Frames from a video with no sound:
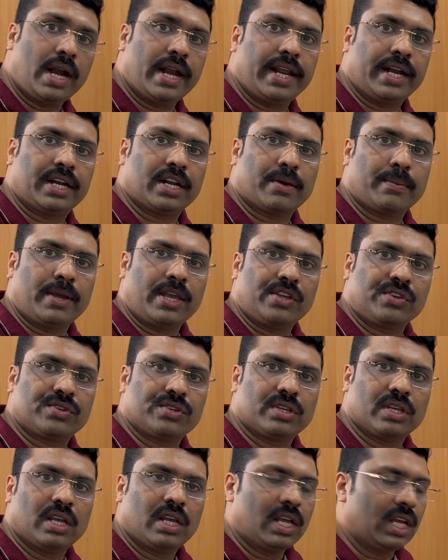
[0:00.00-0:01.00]

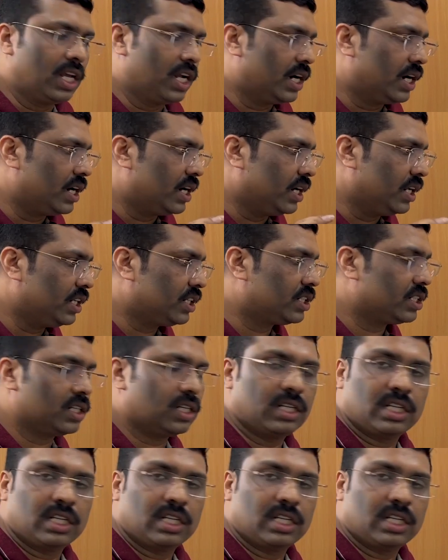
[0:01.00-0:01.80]
database. It